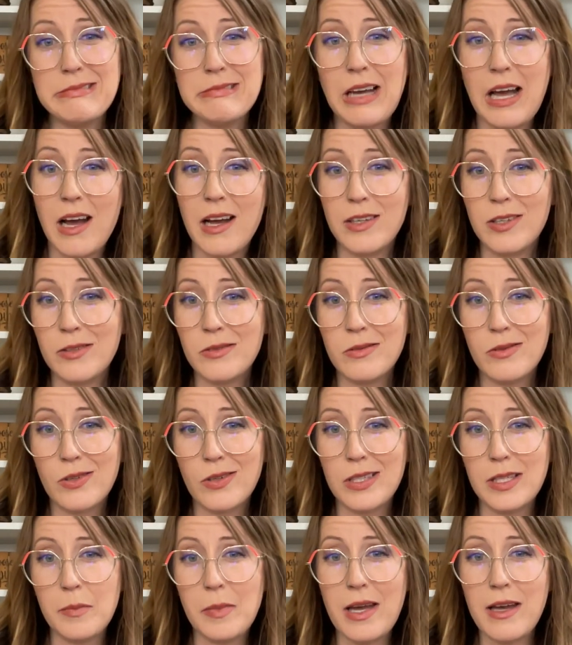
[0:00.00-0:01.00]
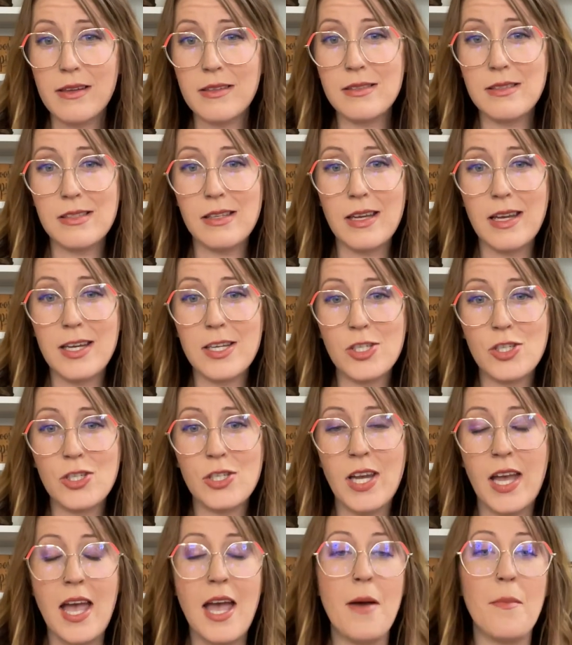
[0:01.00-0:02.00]
$130-ish,
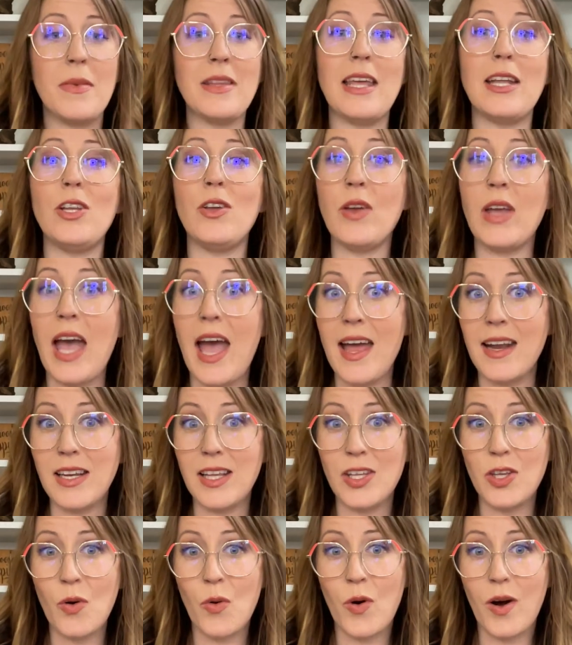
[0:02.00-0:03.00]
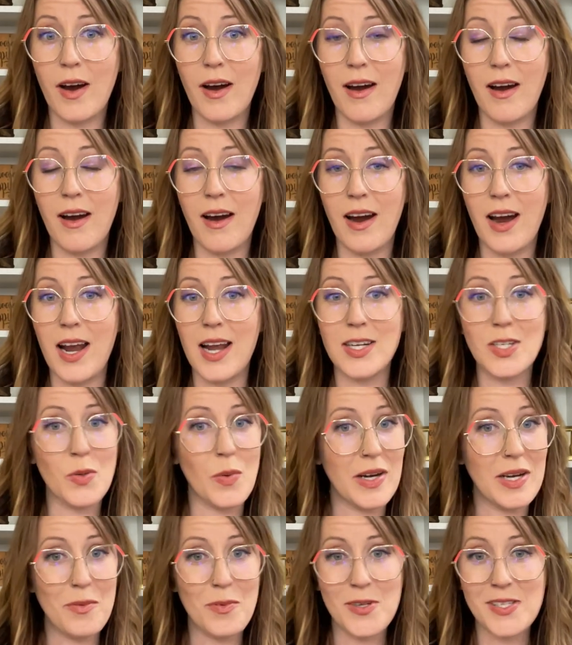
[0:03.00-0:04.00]
but then you get your
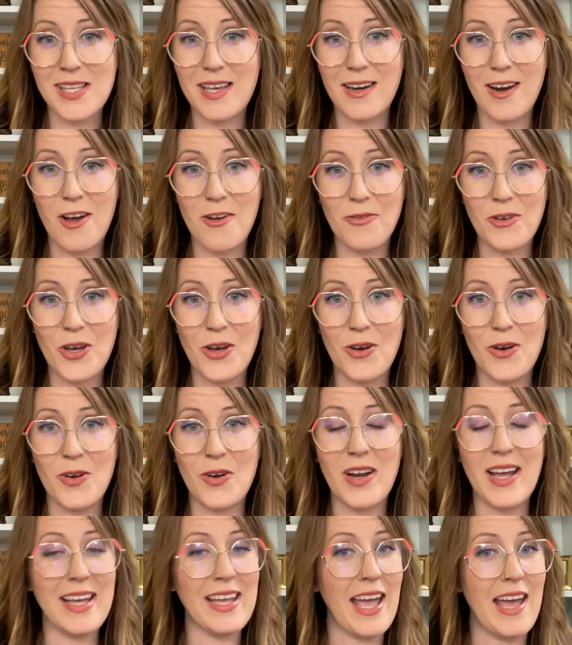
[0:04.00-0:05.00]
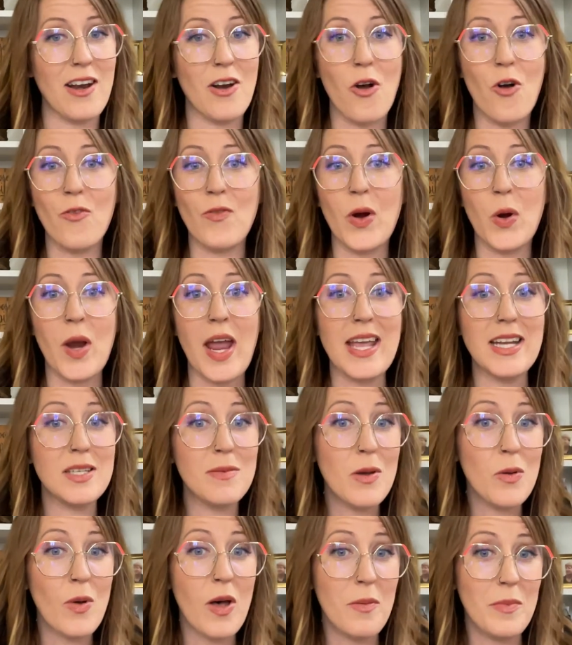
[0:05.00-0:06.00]
20% off code, again, over
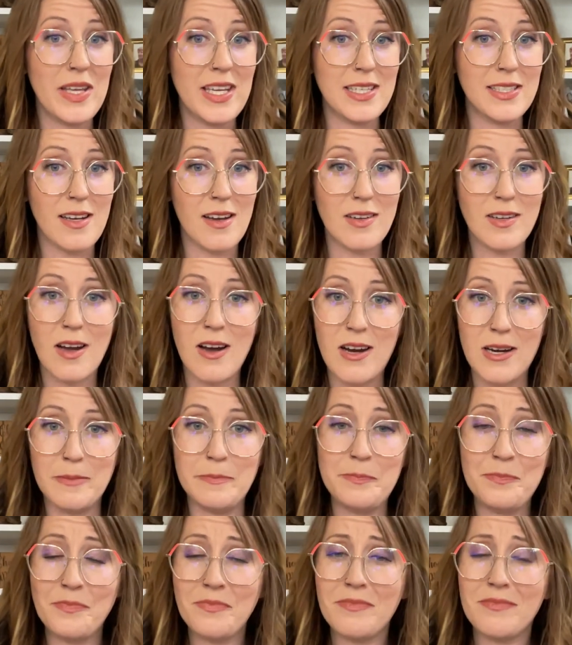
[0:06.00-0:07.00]
intimatewellbeing.com.